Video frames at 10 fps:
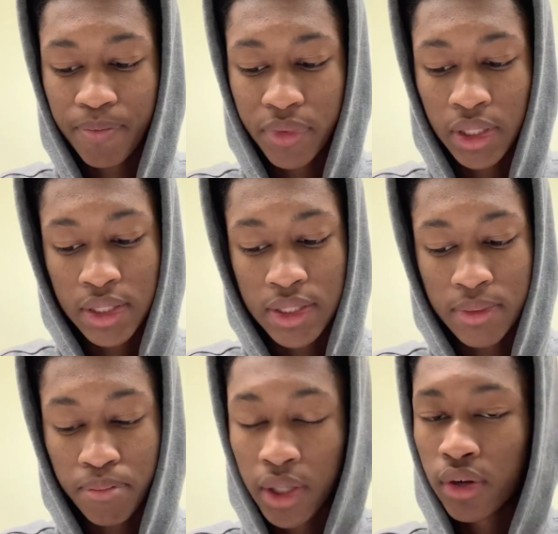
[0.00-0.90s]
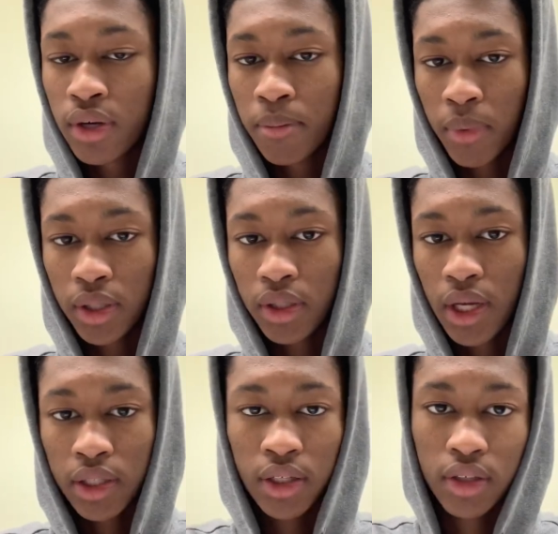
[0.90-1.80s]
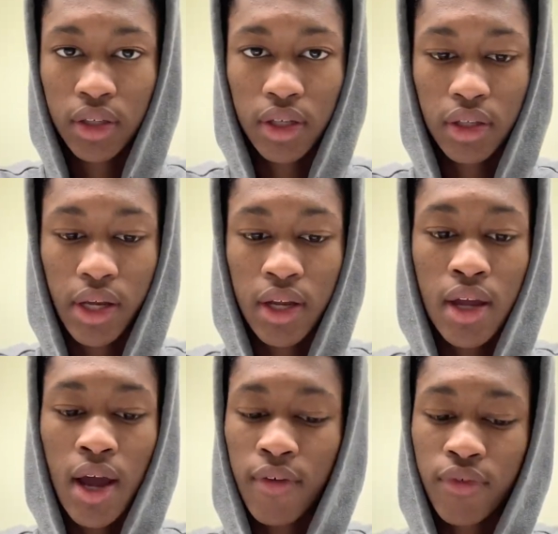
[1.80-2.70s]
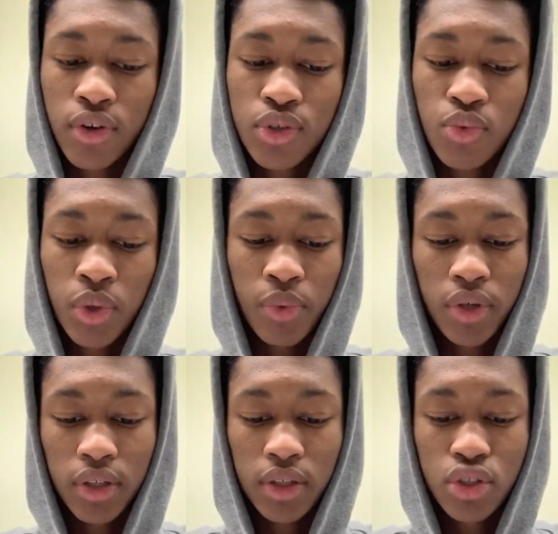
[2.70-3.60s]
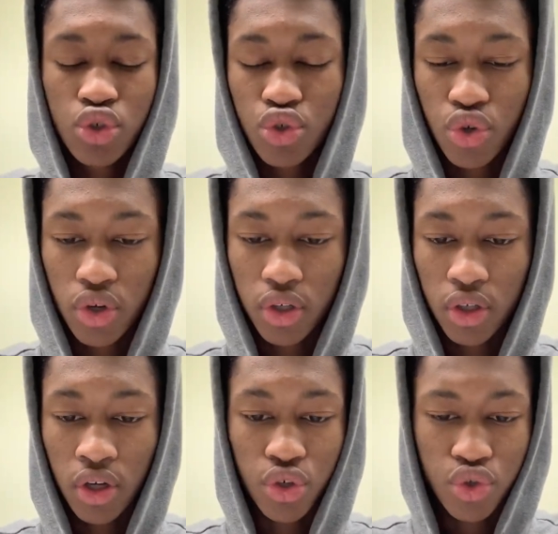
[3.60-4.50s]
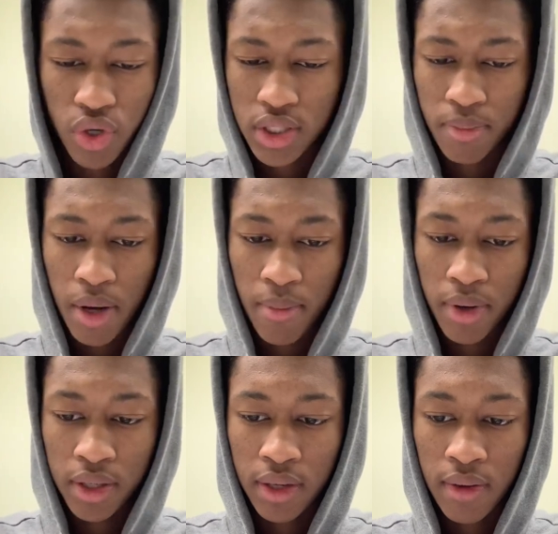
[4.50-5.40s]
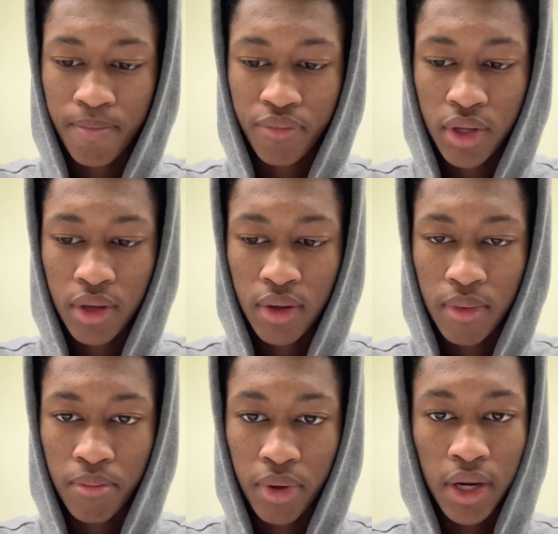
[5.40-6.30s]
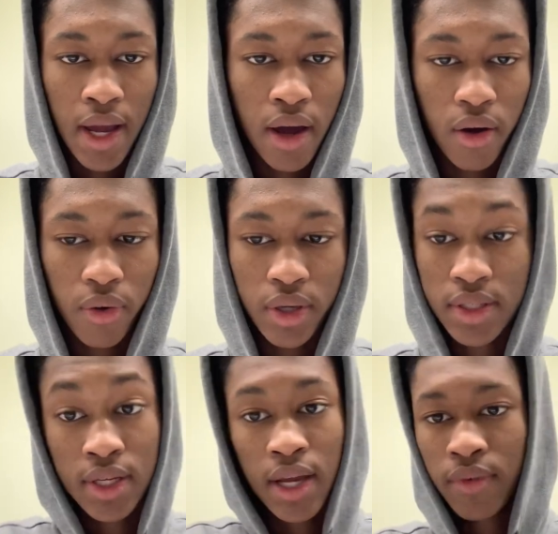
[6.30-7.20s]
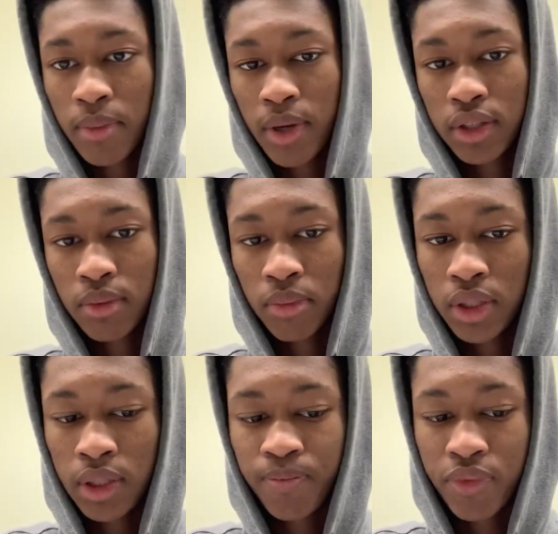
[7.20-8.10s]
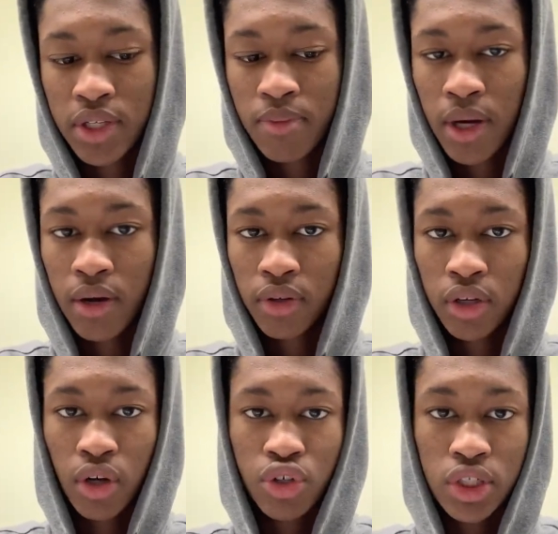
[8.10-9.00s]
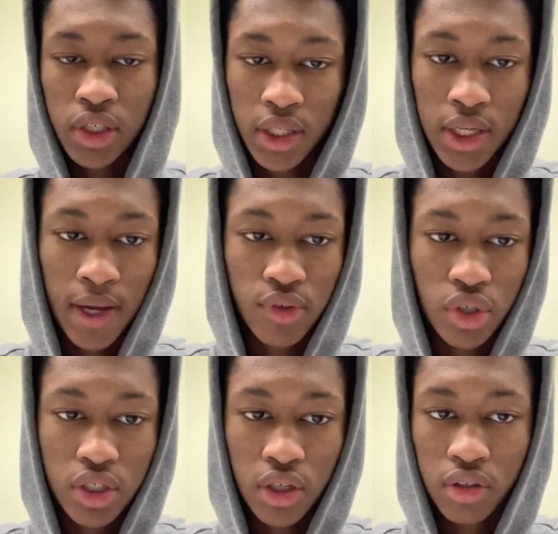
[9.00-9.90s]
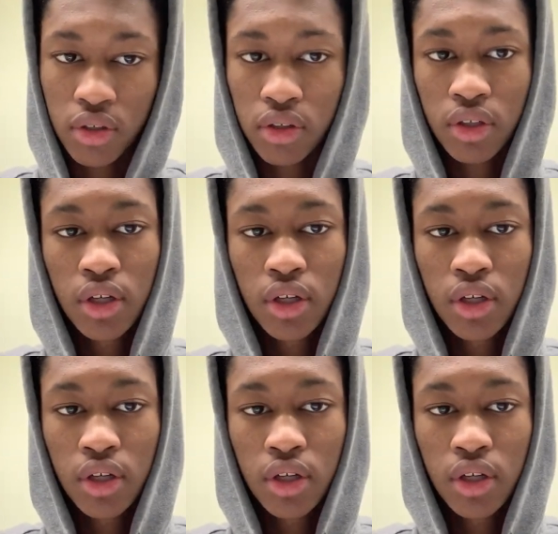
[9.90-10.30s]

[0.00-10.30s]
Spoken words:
It's bigger than money at the end of the day. Like, at first we would, stress about money, but now it's not even about the money. It's about, you know, just looking after each other,